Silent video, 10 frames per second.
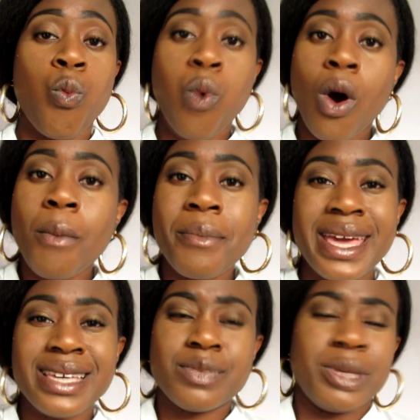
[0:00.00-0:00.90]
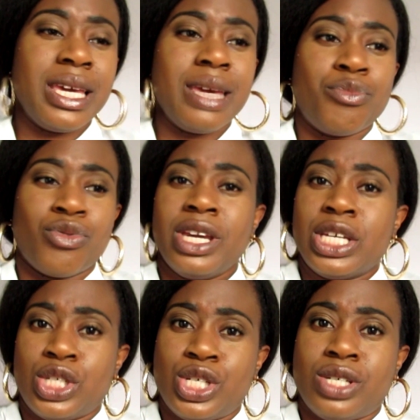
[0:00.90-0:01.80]
What makes me
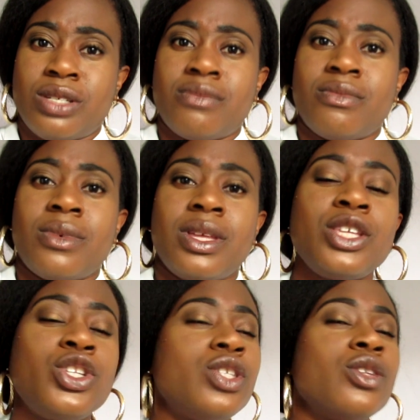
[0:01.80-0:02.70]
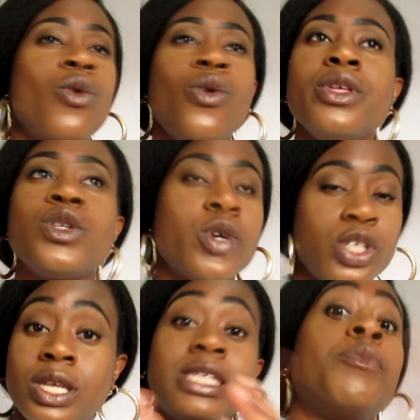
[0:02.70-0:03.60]
British? It's just all these
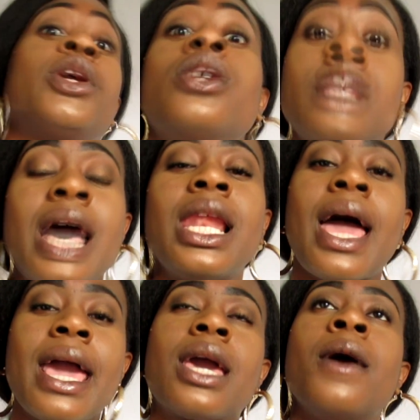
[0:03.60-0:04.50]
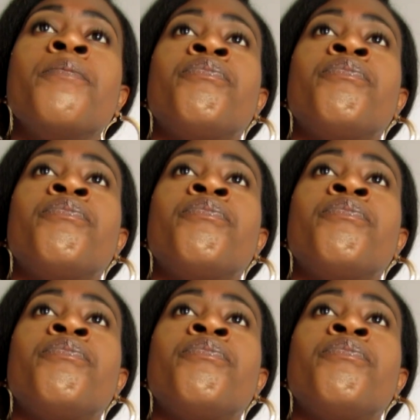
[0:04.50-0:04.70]
questions. Is it because I like